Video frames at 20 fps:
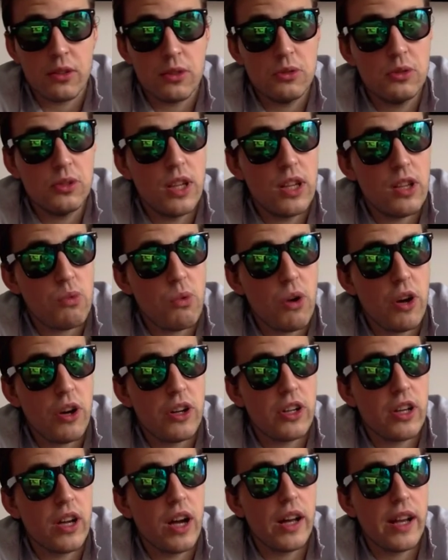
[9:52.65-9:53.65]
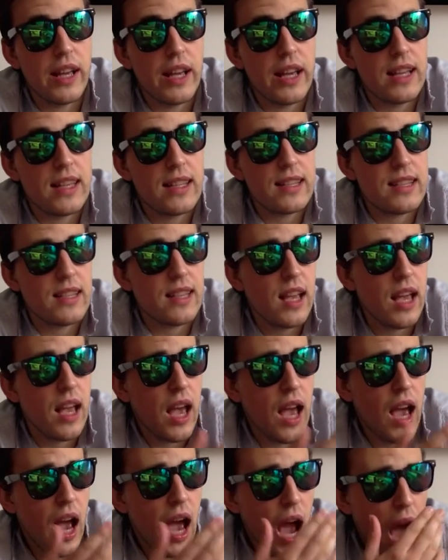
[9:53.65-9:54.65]
who this water god is.
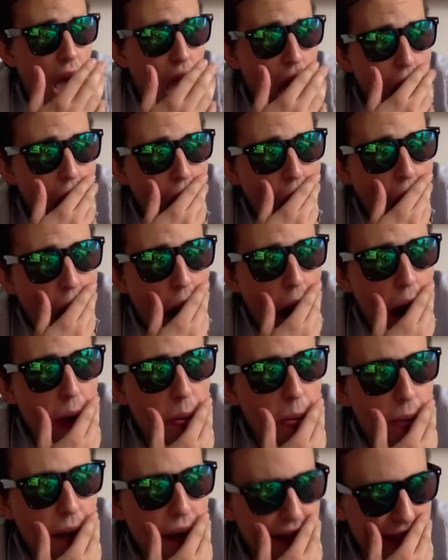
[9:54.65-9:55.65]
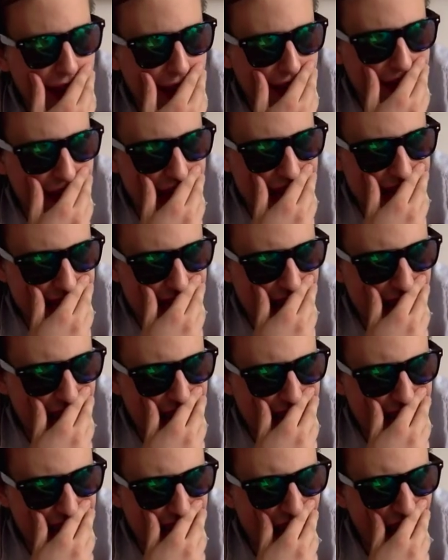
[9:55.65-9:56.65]
But the
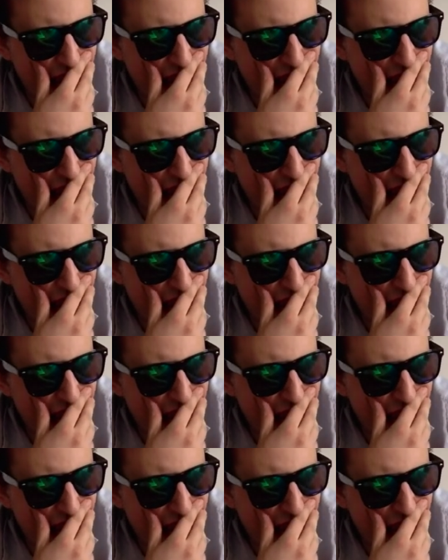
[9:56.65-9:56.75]
fishes